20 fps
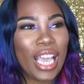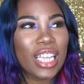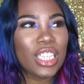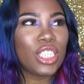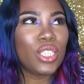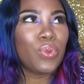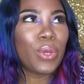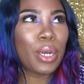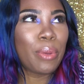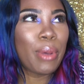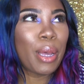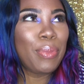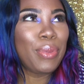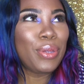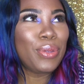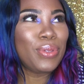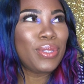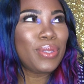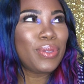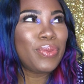Okay, she's one of my
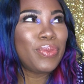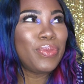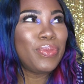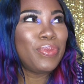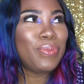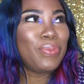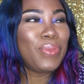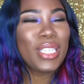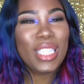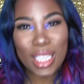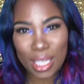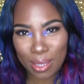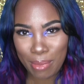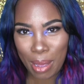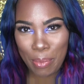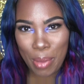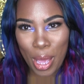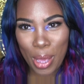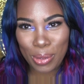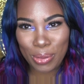boos, but she's
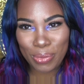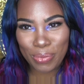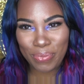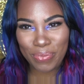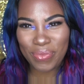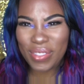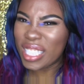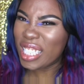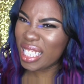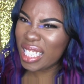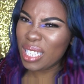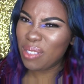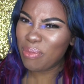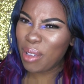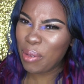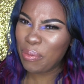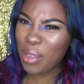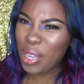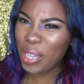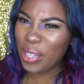my boo. She's
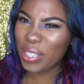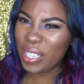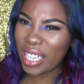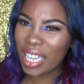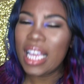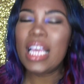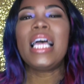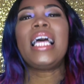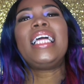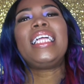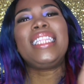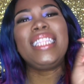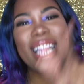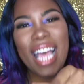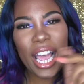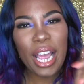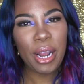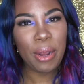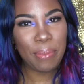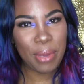my boo.
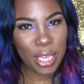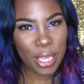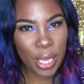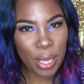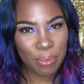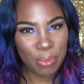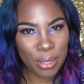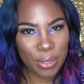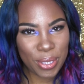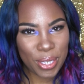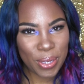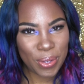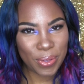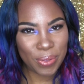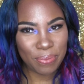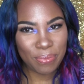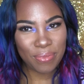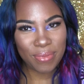Let her be your boo too.